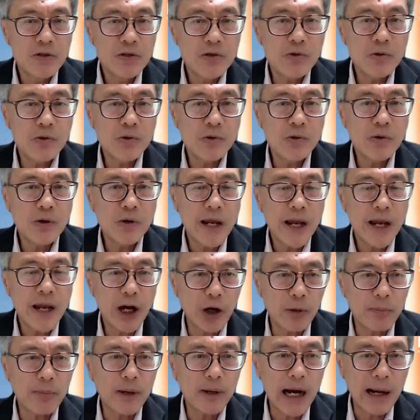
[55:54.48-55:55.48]
to
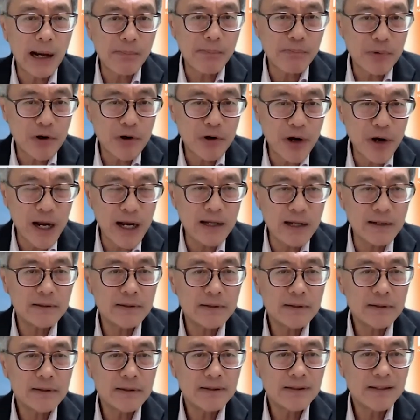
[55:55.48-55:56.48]
help
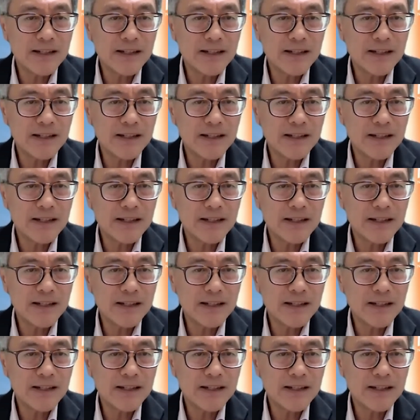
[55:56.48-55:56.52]
upgrade